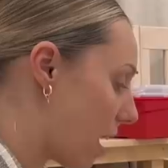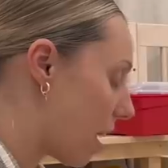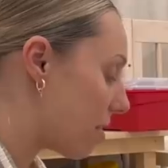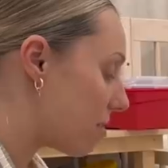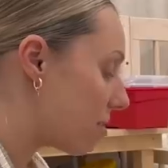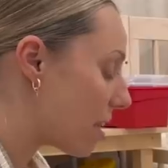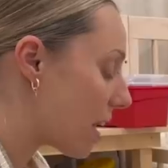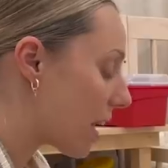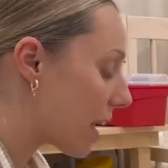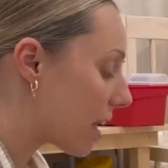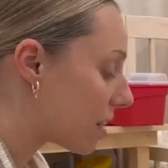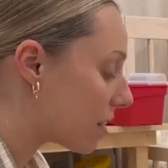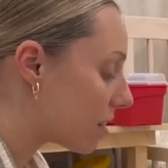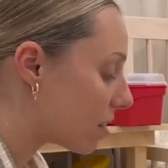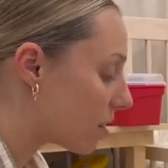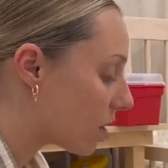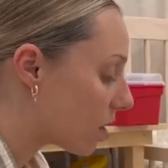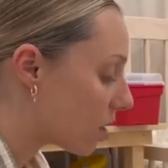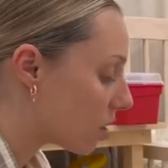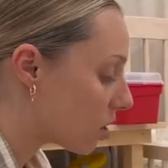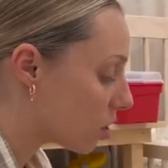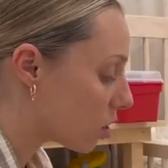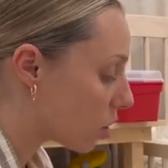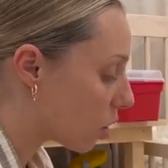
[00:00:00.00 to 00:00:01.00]
And then,
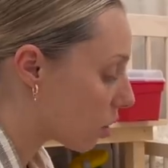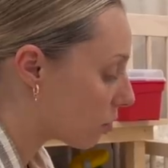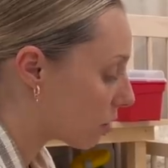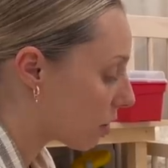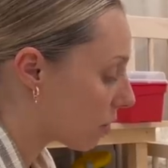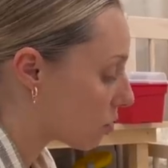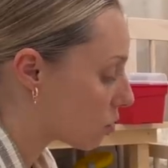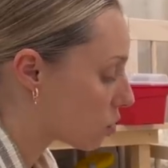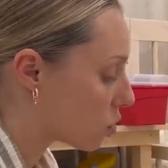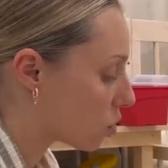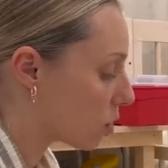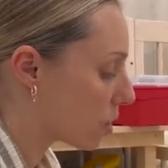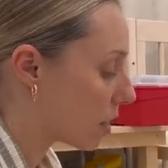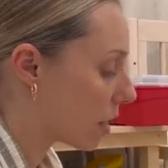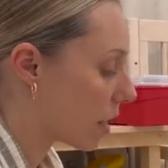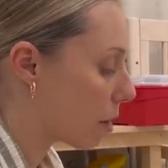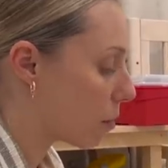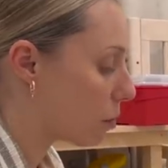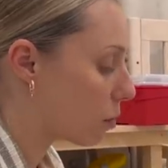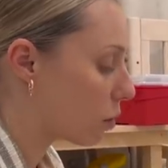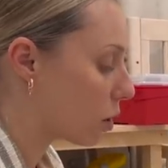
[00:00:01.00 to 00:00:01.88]
you know, if you have short hair,